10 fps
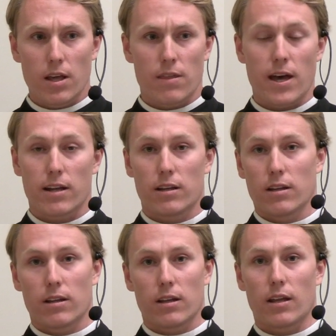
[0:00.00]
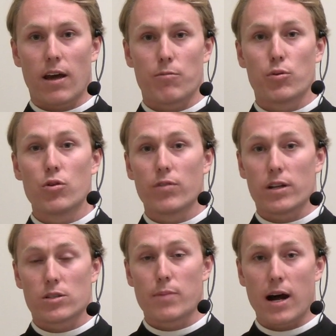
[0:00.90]
that have proven
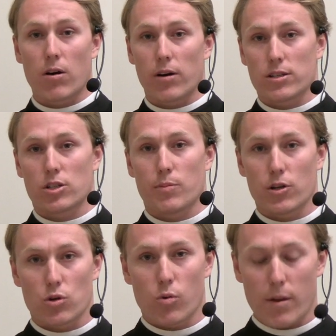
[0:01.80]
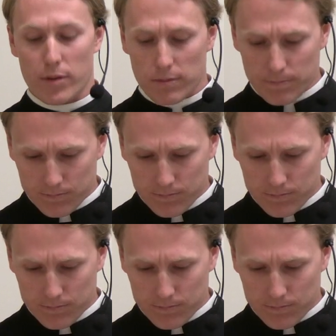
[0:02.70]
its power as a spiritual weapon.